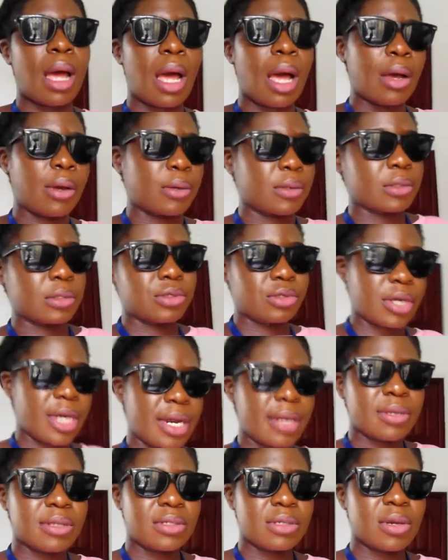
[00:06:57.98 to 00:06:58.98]
I'll
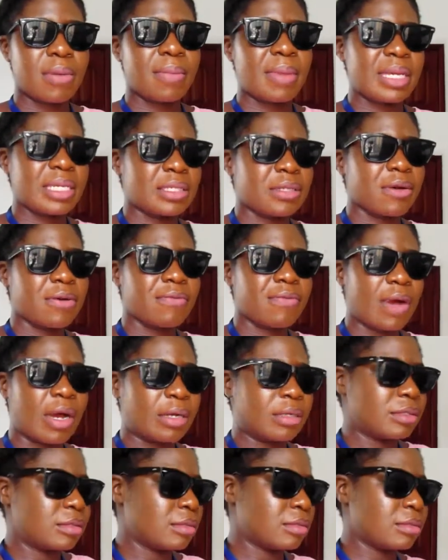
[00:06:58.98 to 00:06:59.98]
try to sort myself
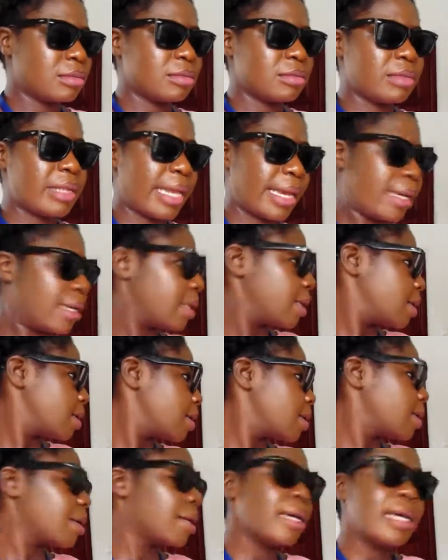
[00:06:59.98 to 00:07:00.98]
out, like
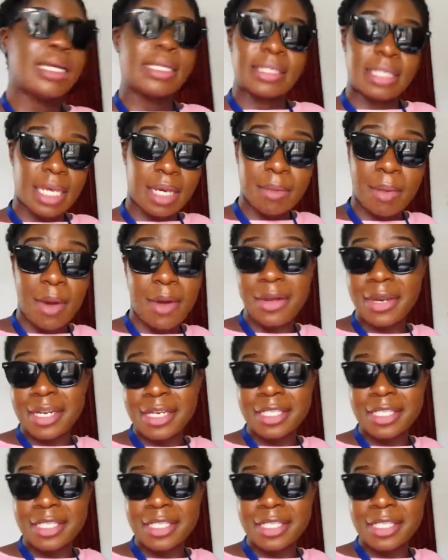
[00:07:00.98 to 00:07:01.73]
take my own